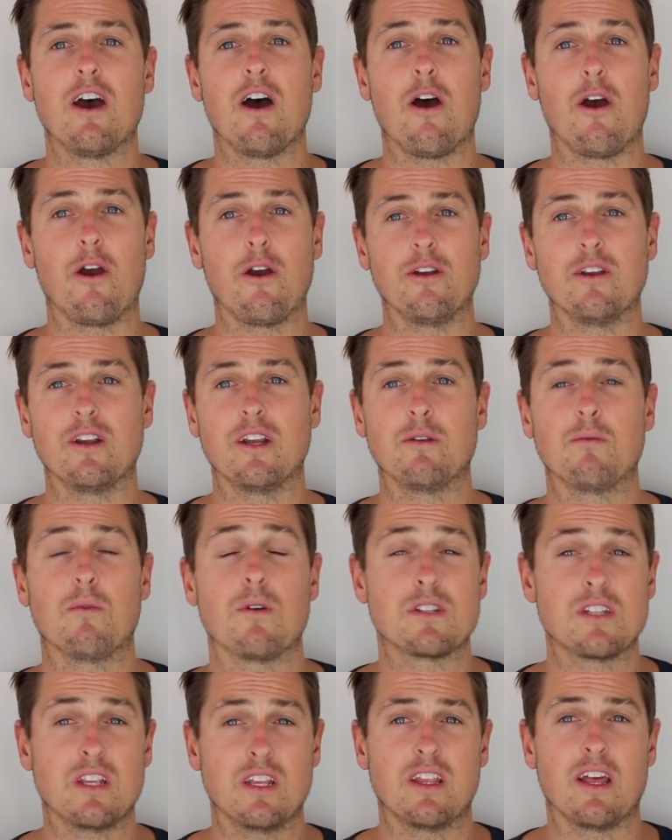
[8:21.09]
and it
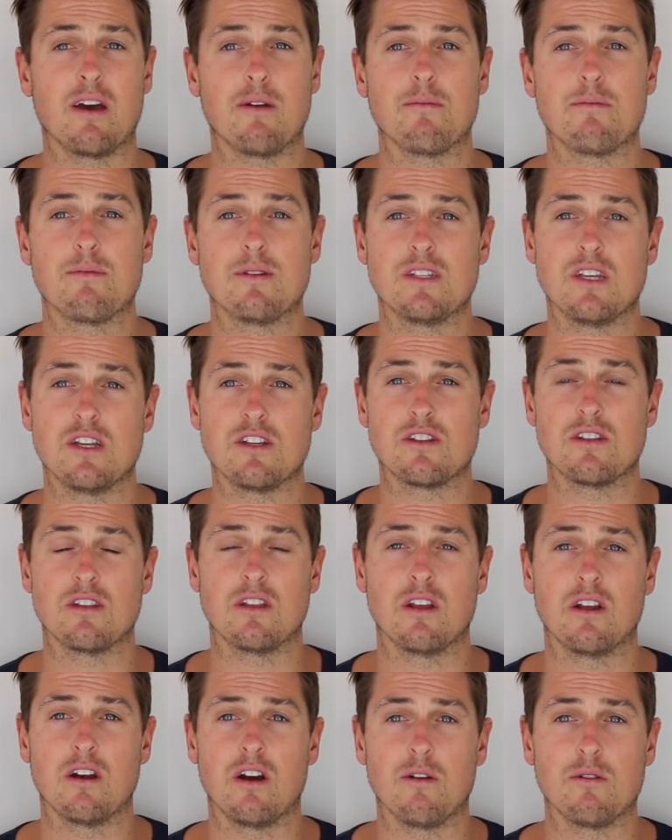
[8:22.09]
wasn't in that position
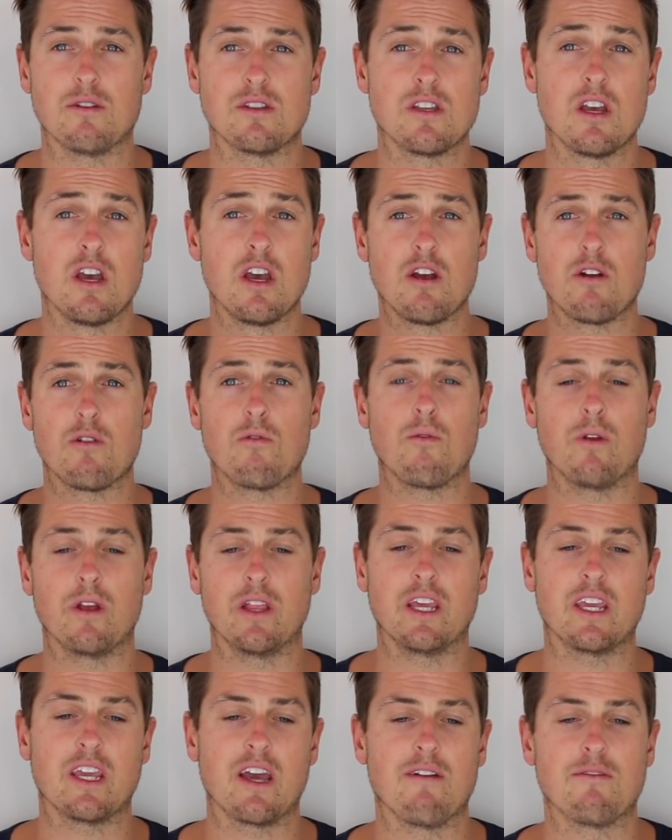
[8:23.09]
that I was
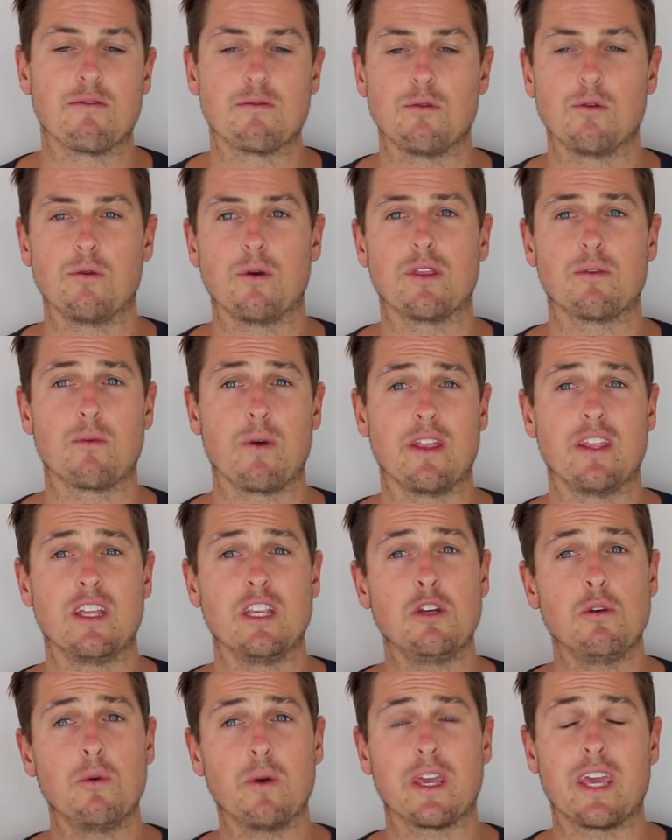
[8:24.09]
really comfortable with, where the
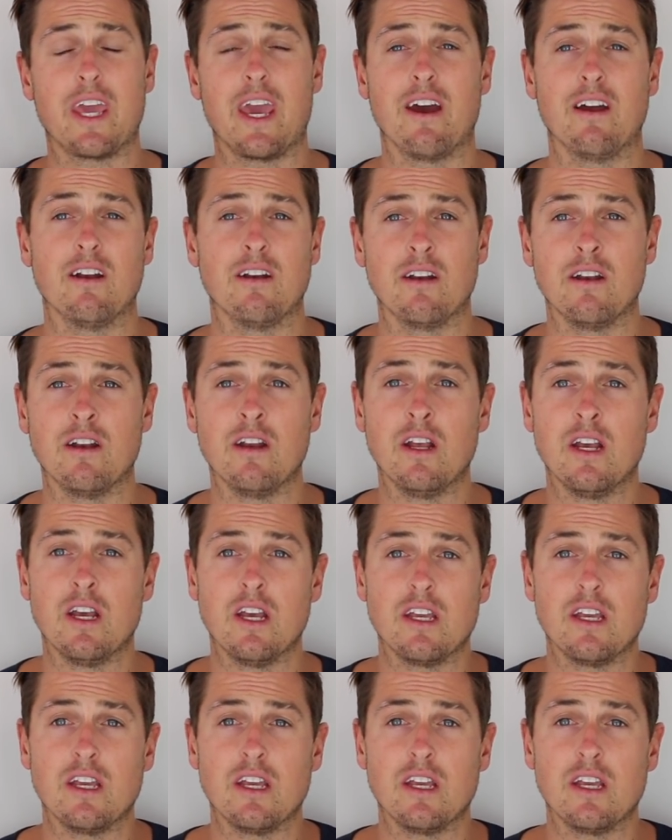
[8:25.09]
new accountant,